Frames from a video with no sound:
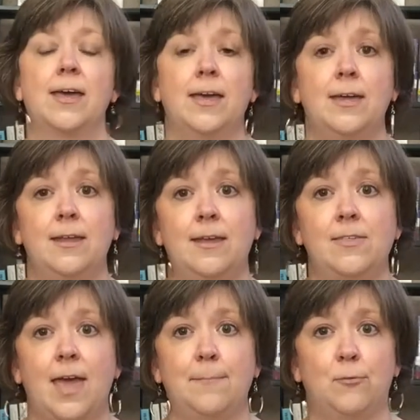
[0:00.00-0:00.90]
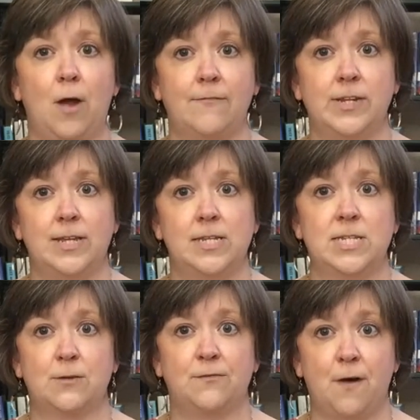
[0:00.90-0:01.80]
It is a
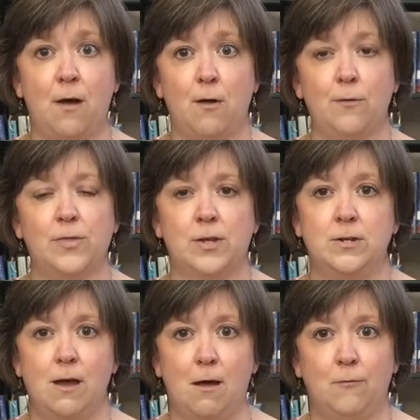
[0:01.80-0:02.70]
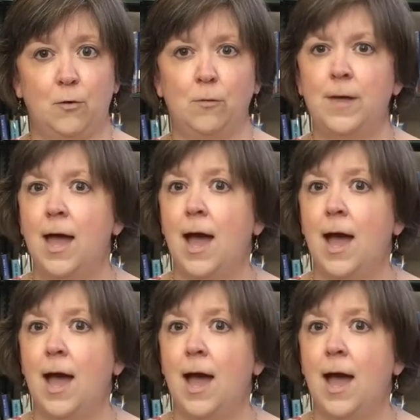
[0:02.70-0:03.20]
Providence Falls novel.